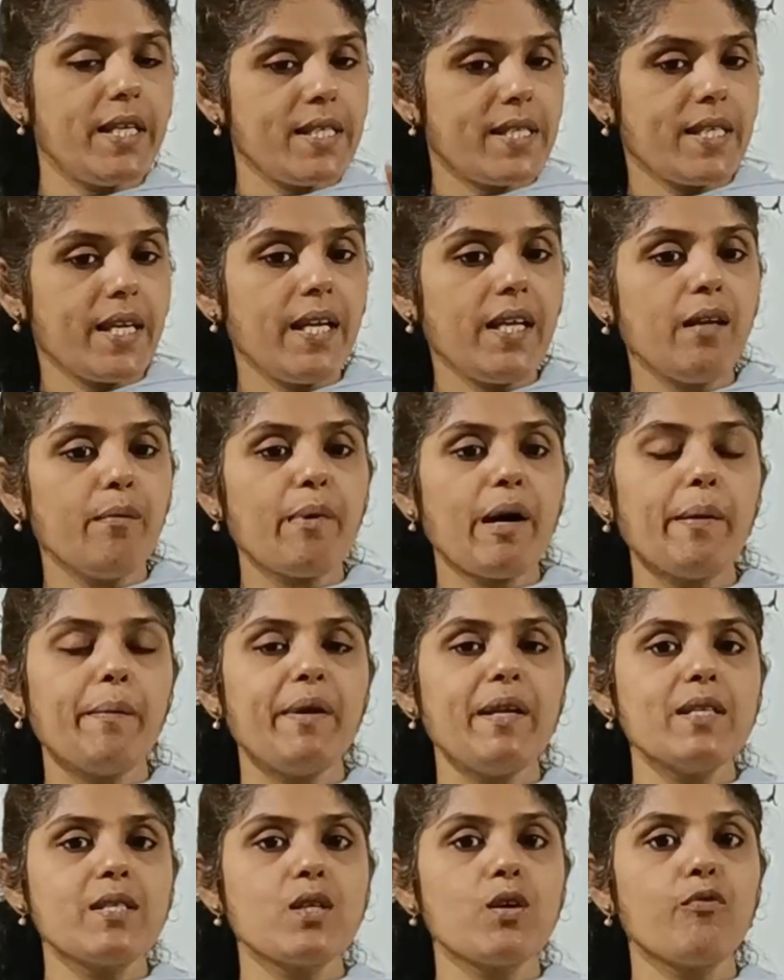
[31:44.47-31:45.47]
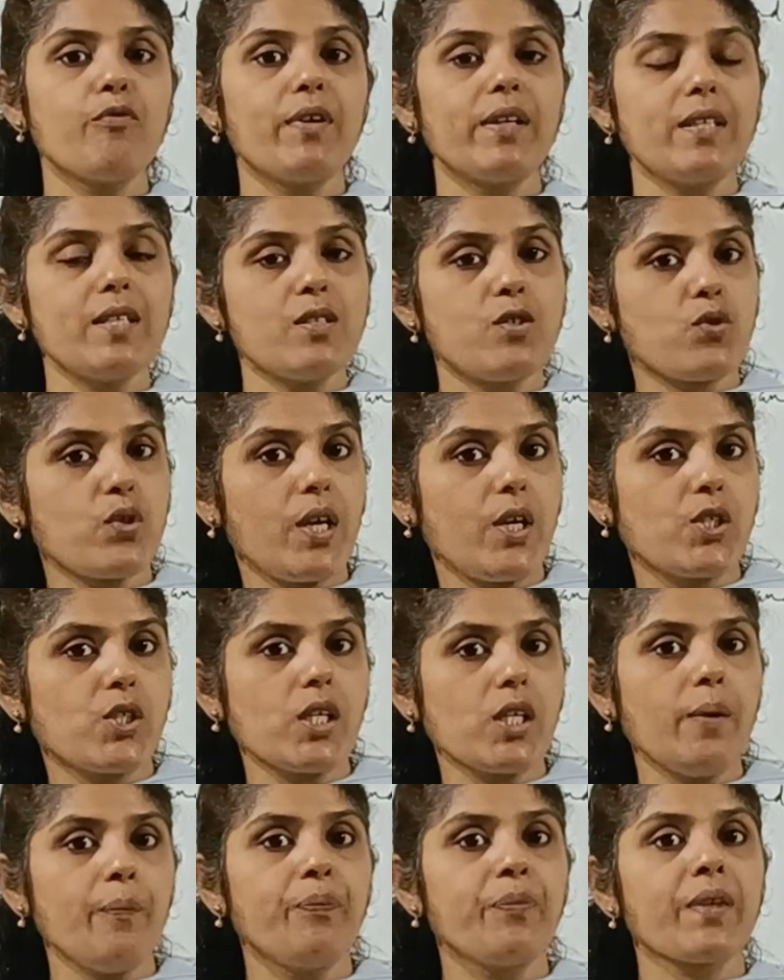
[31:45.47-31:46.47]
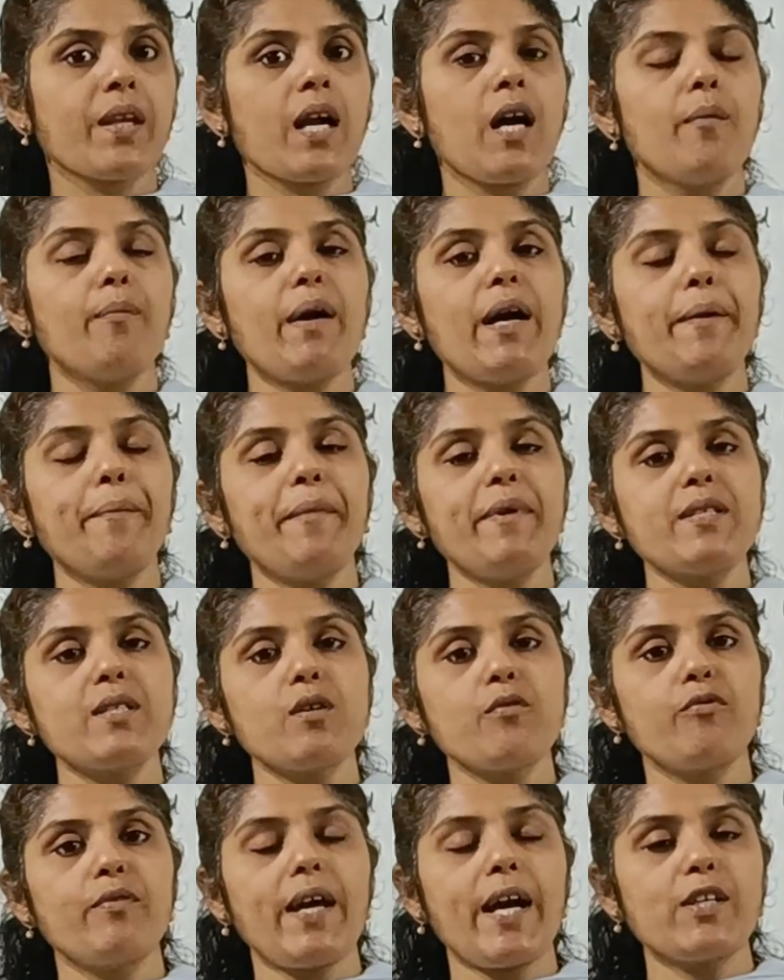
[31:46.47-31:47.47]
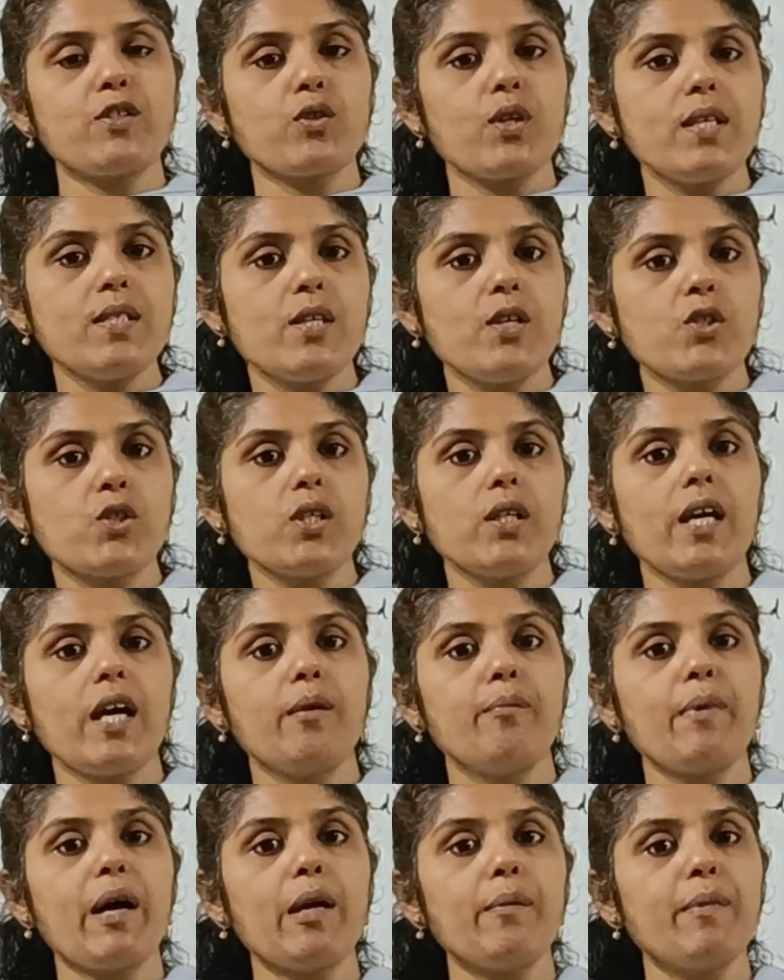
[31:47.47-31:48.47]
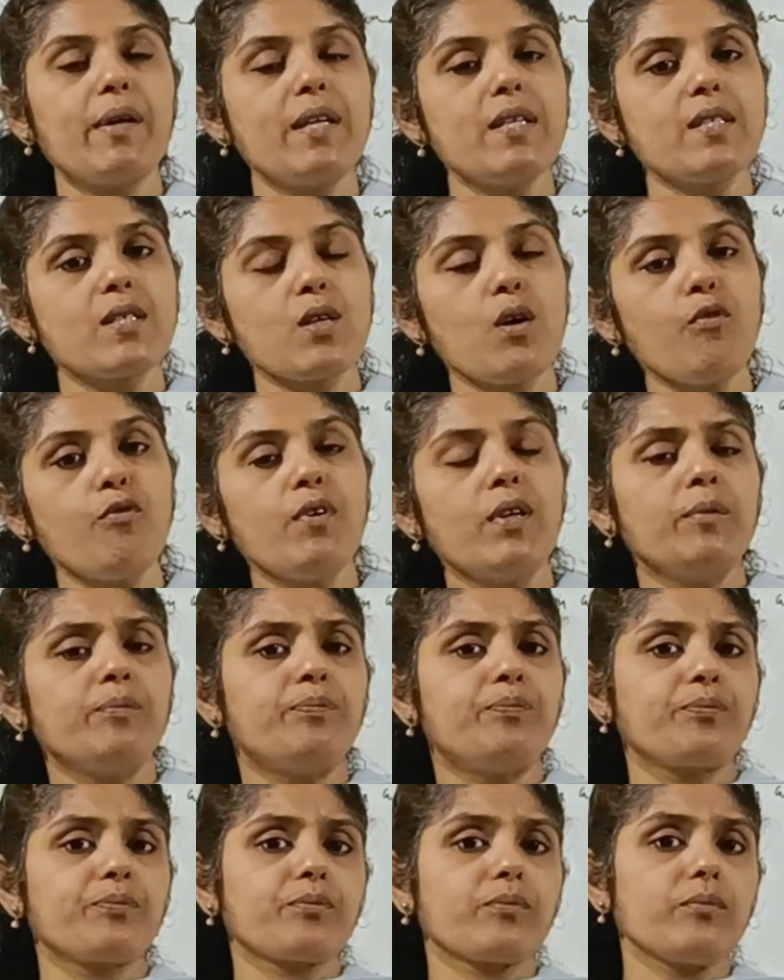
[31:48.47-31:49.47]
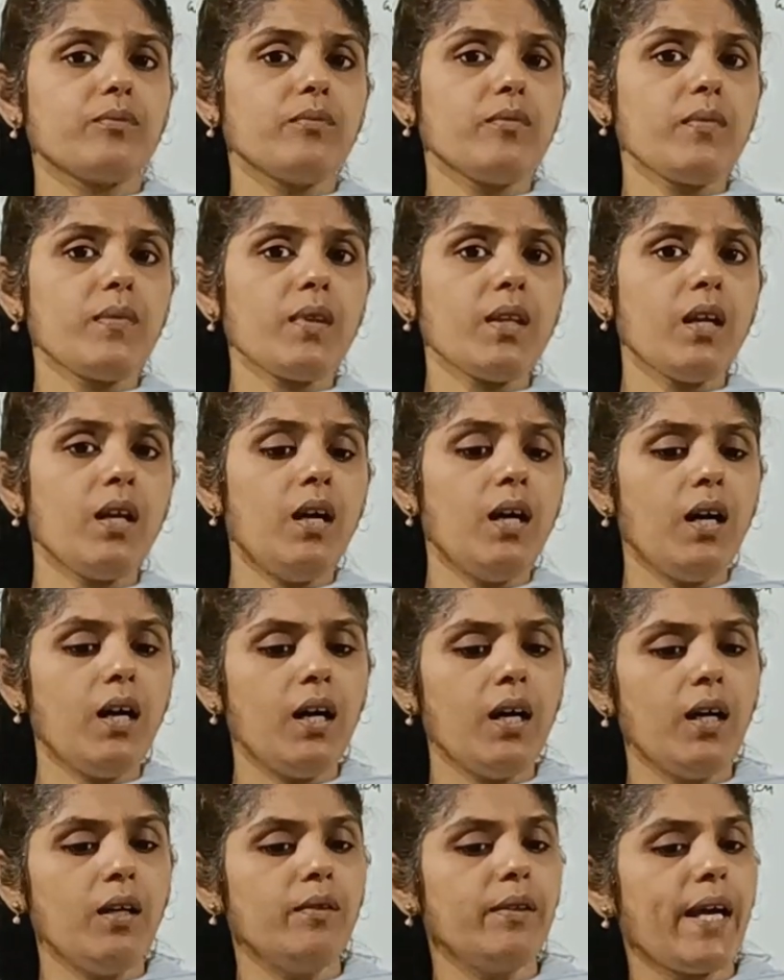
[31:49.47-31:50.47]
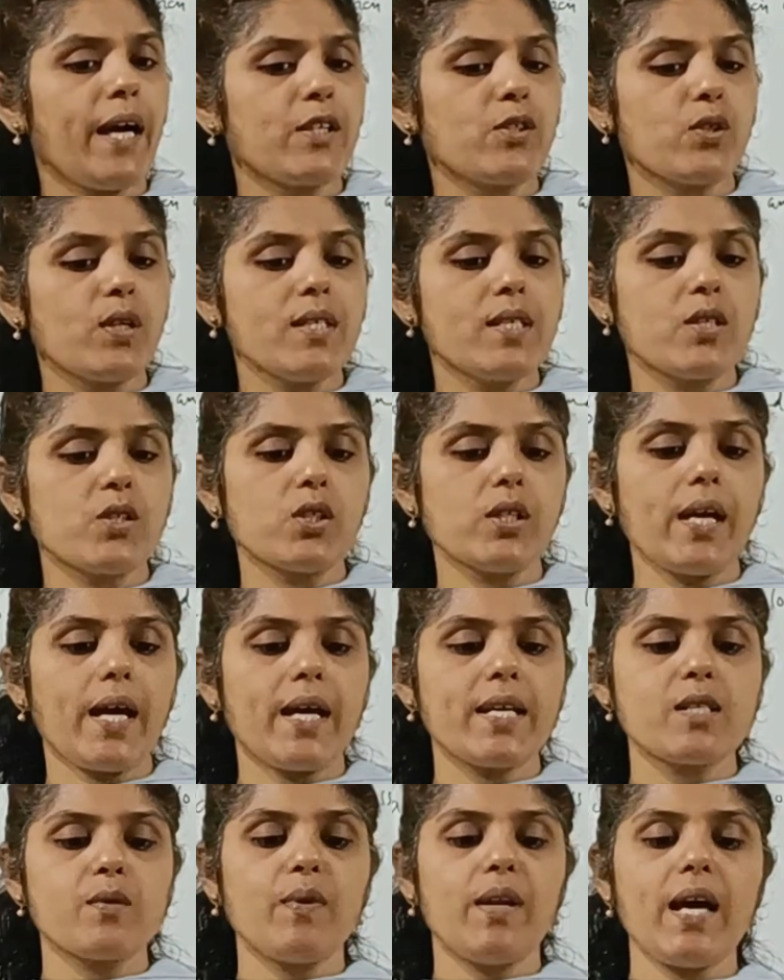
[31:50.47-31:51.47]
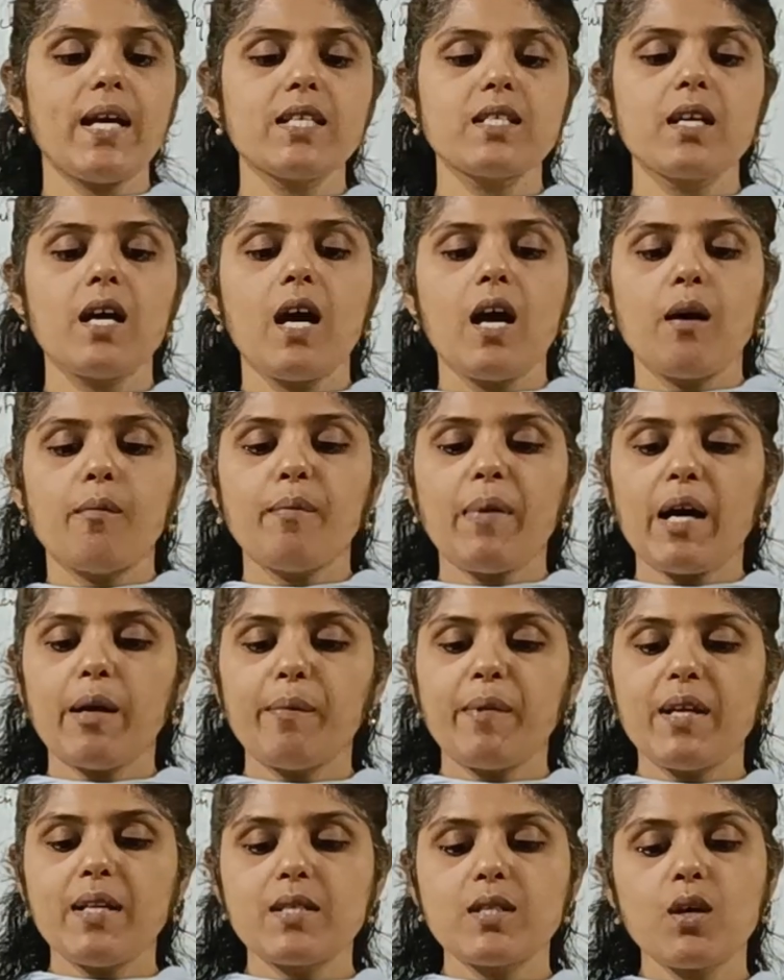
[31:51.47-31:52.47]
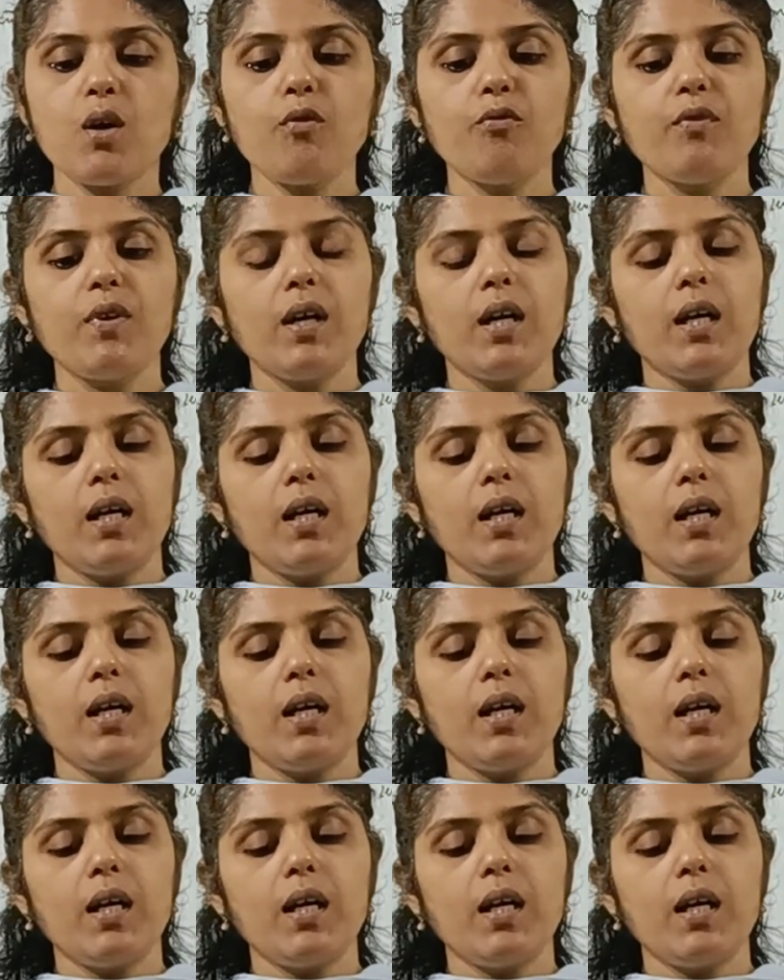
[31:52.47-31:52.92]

descent, by means of registration, by means of naturalization, and by means of naturalization as well as by means of